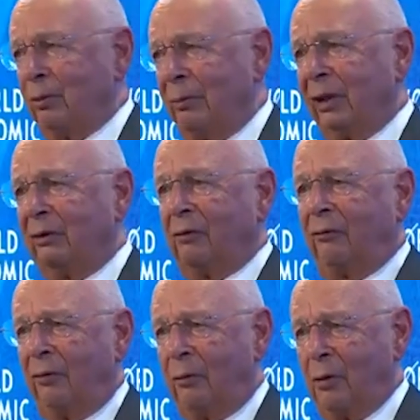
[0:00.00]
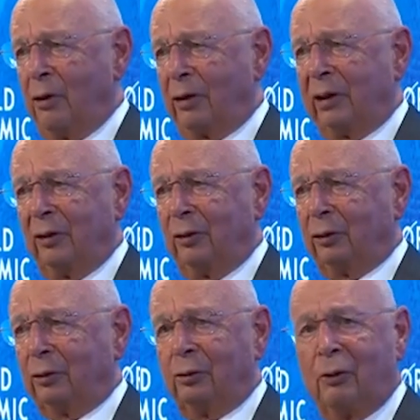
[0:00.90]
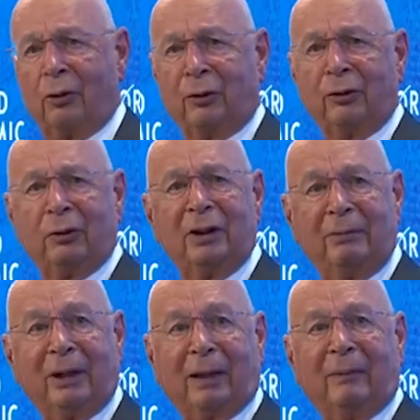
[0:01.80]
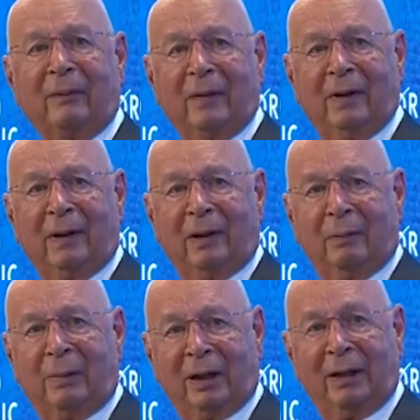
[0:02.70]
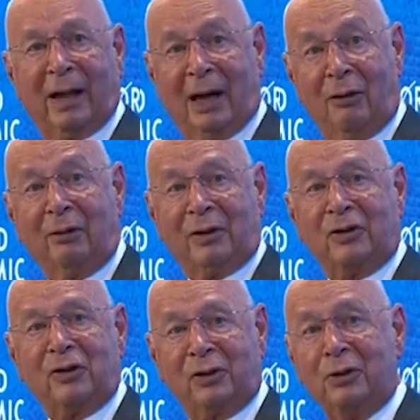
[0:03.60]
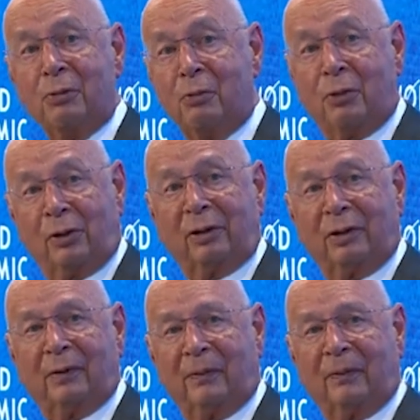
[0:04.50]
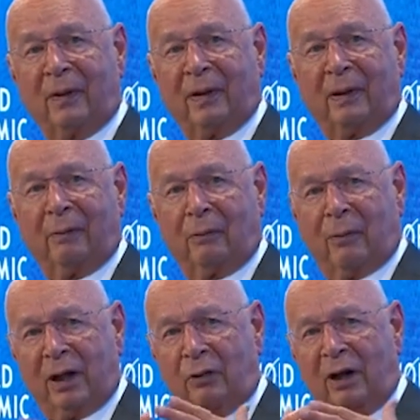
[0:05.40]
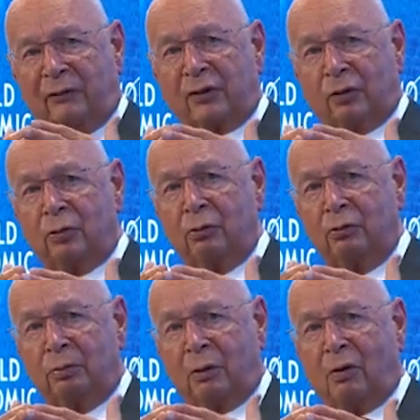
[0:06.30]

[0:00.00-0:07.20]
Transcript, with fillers: you went for work in order to earn your living. But now in this new world, when you have the two